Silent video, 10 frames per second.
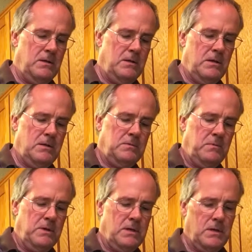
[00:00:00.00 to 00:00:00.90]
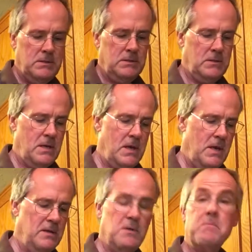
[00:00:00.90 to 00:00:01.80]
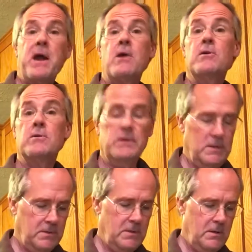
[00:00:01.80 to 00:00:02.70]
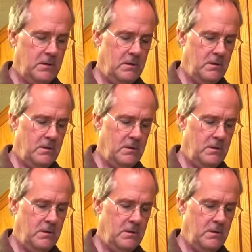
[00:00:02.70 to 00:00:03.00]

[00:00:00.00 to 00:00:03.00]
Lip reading: just because a little paranoia is good.